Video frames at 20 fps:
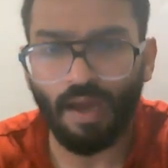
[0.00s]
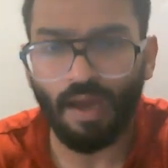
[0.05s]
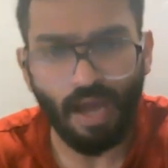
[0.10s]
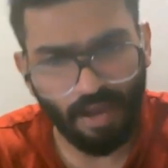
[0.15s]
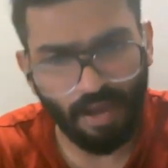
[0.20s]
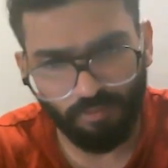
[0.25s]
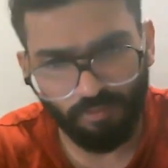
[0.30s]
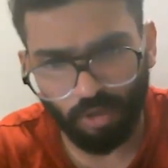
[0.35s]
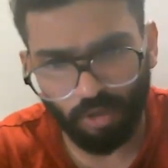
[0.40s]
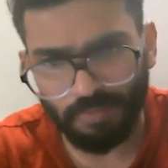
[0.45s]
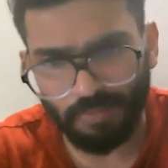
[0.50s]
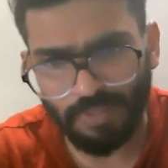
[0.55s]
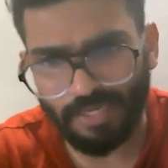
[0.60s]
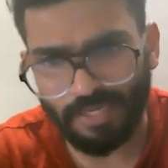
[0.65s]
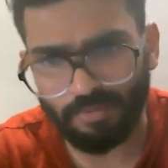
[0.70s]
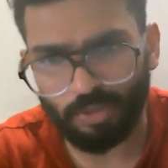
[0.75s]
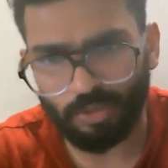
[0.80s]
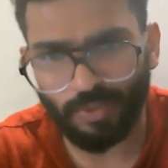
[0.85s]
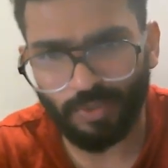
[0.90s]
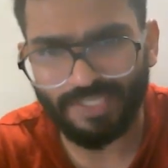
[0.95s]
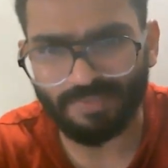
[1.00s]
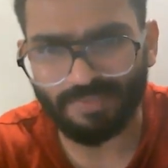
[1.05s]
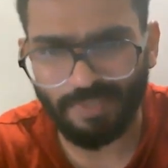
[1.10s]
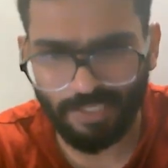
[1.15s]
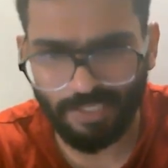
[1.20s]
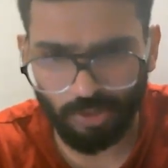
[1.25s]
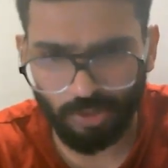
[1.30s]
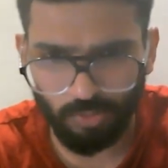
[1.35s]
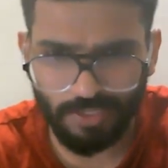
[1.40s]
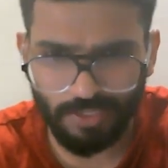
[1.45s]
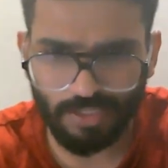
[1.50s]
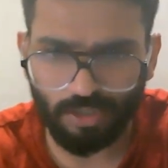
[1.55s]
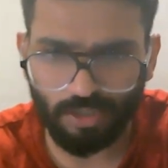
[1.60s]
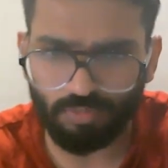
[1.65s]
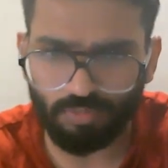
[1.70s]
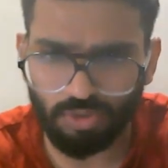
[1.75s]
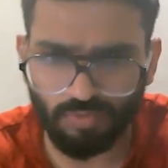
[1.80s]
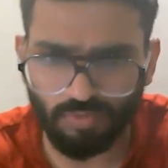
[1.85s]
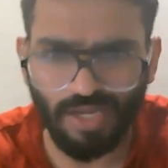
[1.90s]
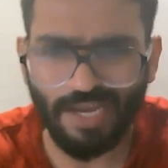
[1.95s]
I have not been able to explain you in
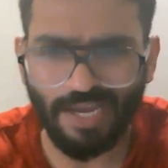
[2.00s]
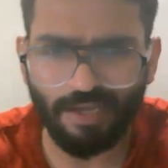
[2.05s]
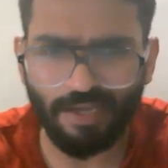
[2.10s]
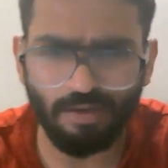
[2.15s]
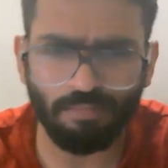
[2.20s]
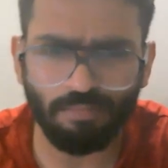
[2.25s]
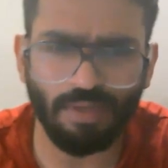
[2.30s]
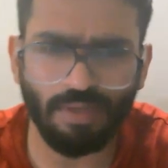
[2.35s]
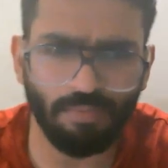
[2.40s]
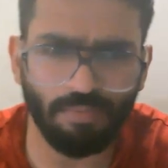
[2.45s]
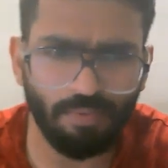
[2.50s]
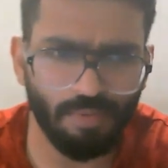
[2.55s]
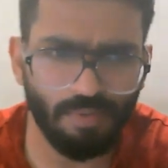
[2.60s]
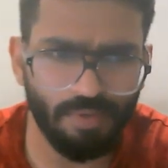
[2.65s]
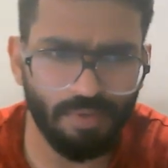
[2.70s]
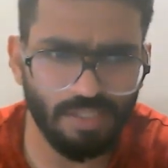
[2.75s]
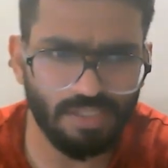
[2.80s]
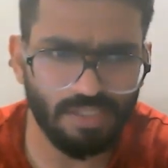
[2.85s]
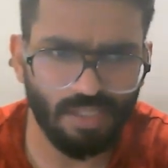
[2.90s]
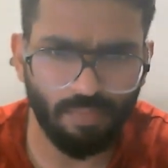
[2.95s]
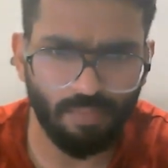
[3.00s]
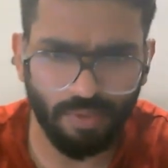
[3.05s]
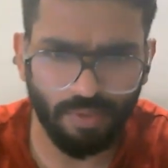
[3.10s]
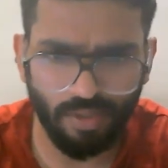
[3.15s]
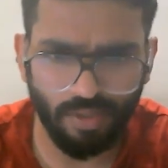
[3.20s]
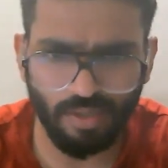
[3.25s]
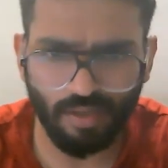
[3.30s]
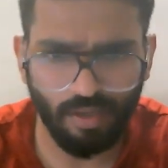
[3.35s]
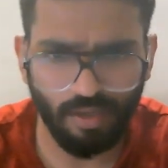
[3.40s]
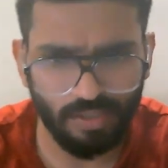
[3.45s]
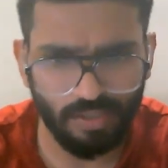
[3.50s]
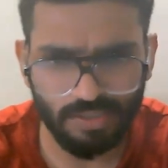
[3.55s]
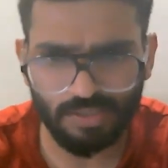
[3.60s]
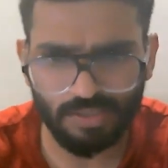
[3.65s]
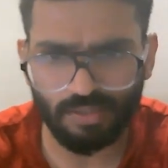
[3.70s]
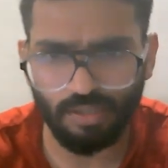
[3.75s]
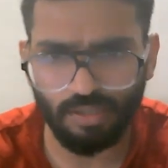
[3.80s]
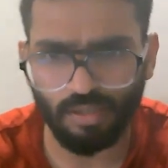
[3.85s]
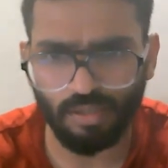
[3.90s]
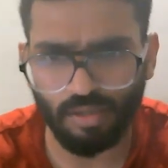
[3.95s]
terms of diagram. Maybe in some other
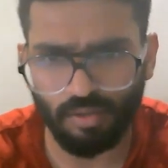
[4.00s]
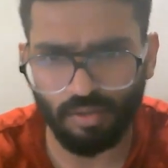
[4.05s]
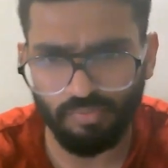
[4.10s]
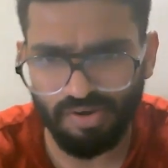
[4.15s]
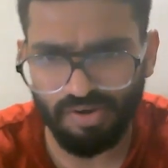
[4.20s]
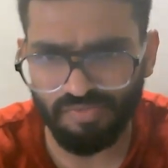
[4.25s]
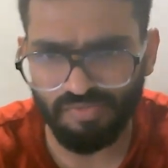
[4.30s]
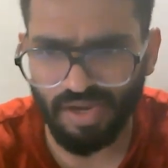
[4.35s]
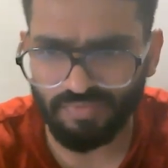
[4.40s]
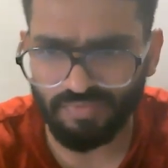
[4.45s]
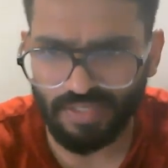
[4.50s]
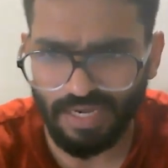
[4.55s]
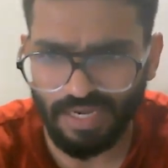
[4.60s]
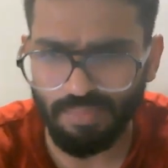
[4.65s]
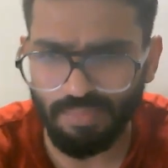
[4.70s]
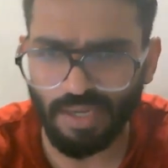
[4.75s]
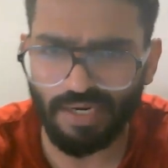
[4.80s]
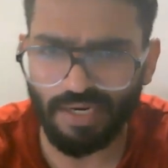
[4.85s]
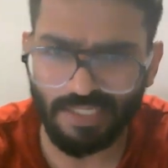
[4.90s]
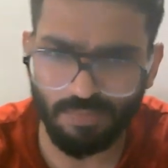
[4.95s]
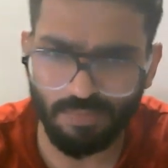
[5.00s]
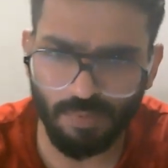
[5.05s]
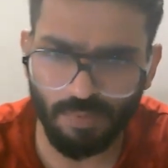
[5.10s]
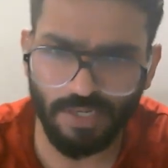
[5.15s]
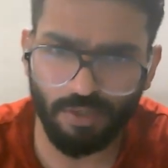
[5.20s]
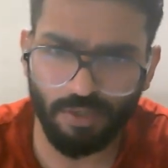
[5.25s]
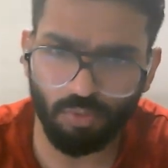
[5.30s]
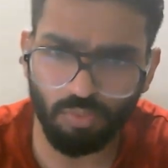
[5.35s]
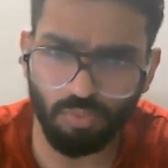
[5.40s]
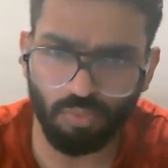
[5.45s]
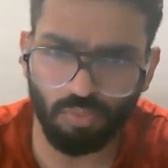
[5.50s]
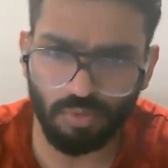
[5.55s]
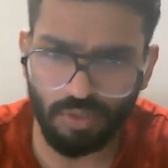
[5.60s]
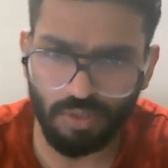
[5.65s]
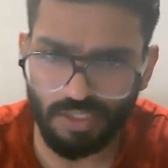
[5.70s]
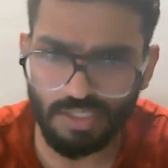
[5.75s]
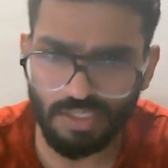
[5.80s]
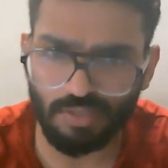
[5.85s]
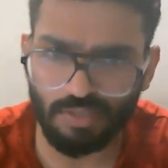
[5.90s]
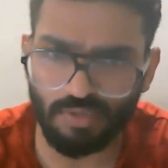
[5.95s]
class when we have time, I'll explain you
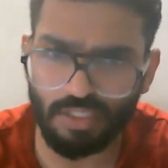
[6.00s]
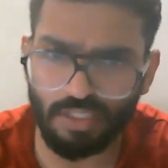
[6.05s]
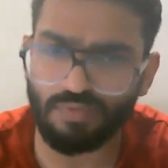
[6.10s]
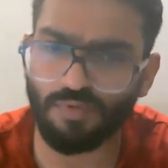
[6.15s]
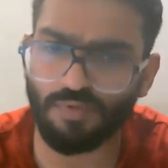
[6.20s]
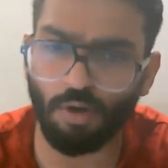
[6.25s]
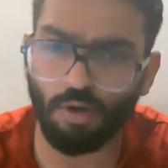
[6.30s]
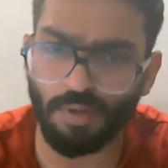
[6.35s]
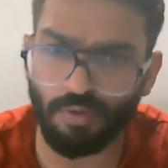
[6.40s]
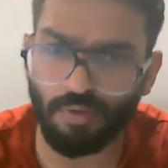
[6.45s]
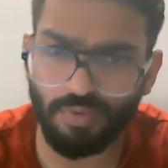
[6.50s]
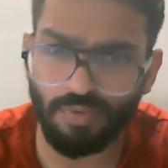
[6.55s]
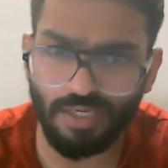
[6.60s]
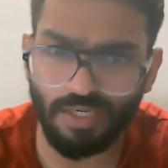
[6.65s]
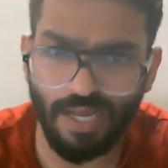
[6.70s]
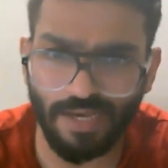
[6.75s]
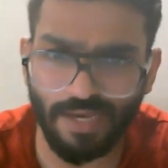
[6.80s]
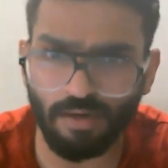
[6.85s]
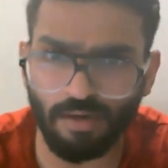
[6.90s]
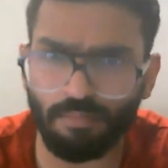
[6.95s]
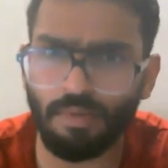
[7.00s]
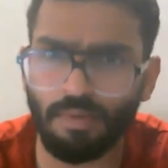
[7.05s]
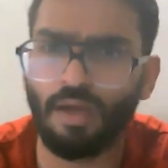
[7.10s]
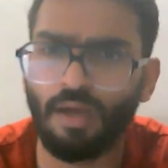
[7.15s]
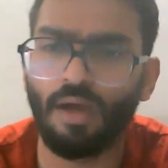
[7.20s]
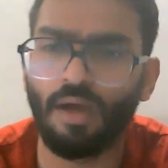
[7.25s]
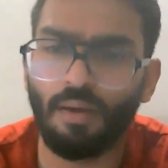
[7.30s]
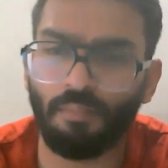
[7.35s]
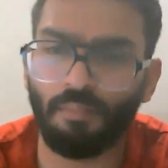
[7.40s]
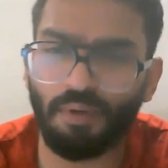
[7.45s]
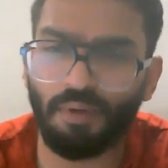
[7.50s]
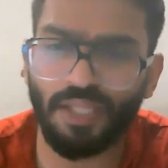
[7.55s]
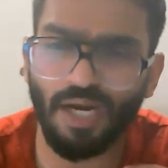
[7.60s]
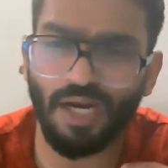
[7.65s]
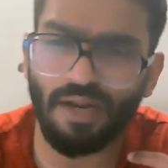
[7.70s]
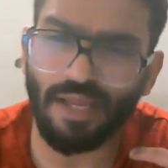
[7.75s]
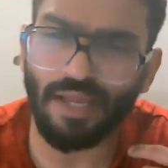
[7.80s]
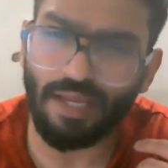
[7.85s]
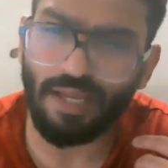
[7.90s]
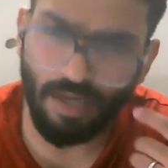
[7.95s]
this phenomena with a diagram. But there
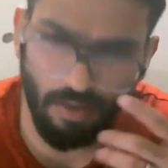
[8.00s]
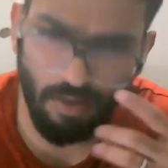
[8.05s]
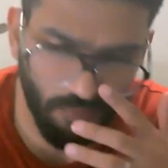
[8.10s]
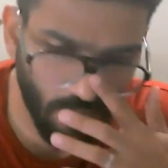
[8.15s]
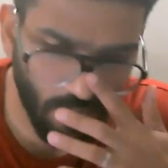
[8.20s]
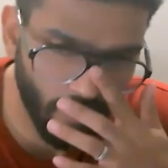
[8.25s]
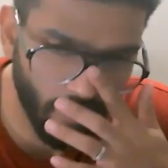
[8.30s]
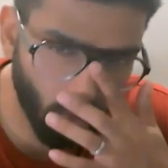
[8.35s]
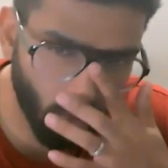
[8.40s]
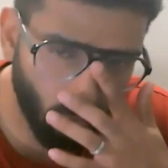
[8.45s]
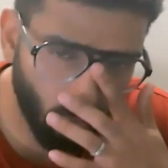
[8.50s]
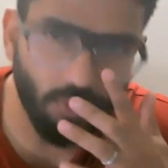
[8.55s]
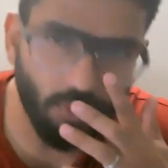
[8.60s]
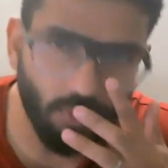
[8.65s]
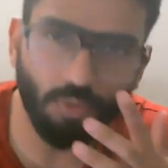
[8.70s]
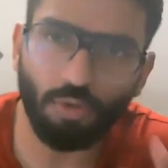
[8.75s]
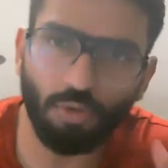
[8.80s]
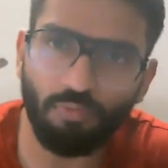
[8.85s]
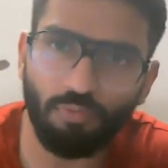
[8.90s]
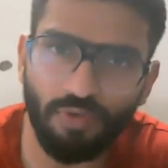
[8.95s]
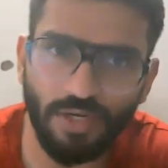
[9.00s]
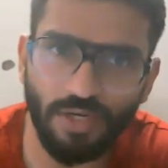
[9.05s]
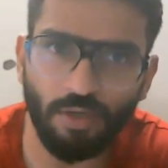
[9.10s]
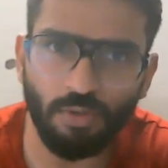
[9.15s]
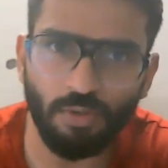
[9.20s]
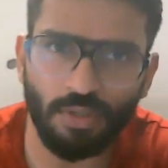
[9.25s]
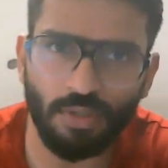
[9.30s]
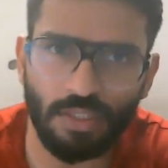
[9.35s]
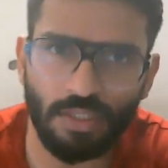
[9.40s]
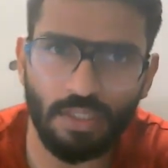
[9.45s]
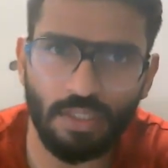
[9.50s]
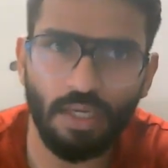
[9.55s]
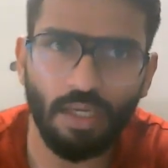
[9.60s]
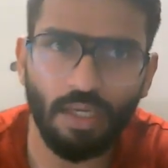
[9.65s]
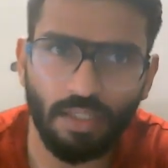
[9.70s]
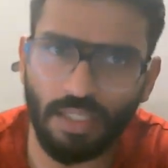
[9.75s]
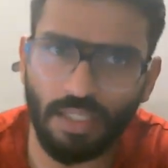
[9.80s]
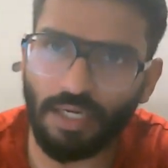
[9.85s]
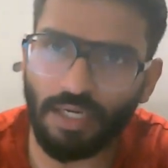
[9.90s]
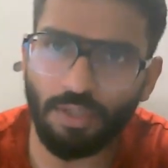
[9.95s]
are enough number of YouTube videos
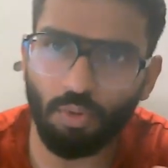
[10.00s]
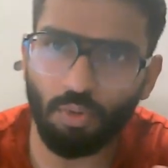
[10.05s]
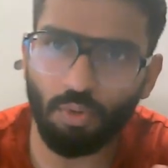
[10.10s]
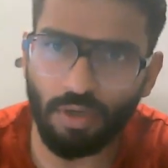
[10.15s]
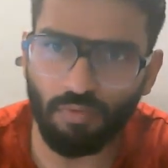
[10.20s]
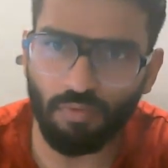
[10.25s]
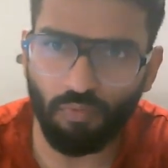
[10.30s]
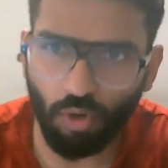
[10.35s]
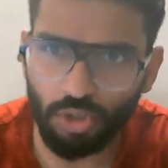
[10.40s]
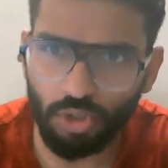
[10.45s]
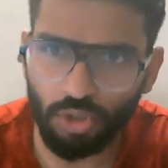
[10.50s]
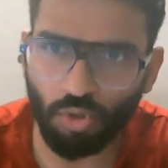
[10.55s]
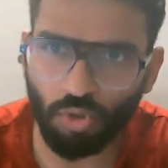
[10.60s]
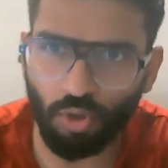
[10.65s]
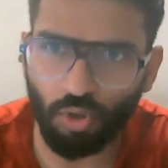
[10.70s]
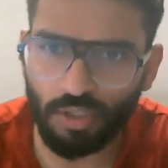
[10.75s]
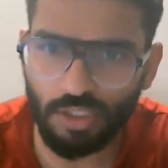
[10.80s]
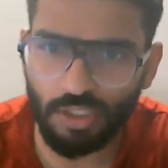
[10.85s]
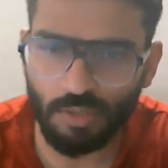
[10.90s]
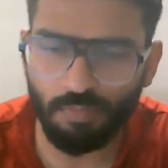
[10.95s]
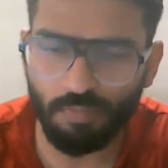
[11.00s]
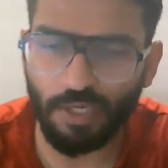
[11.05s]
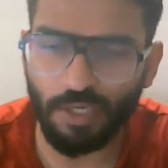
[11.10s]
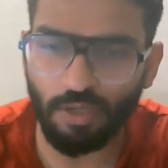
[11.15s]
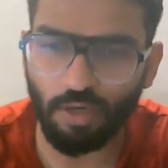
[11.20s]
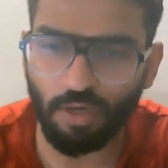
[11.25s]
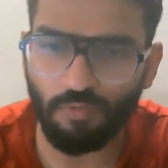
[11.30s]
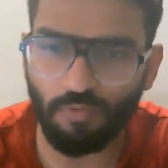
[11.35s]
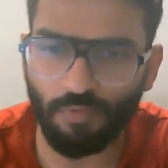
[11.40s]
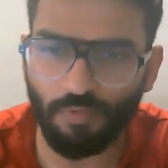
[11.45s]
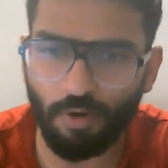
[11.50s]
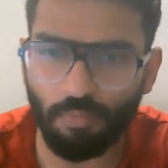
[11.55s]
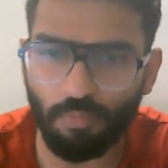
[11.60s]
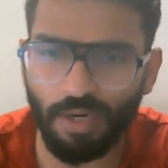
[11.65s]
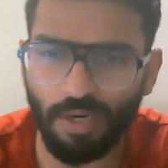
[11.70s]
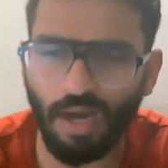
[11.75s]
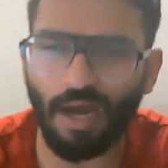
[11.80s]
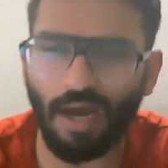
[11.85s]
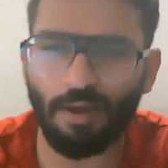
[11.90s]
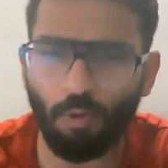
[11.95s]
that you can watch on this particular
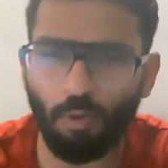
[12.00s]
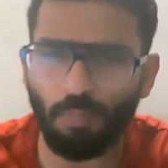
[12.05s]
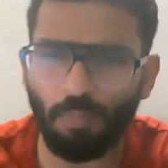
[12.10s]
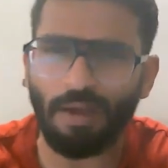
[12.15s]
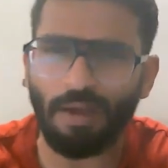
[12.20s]
phenomena. I hope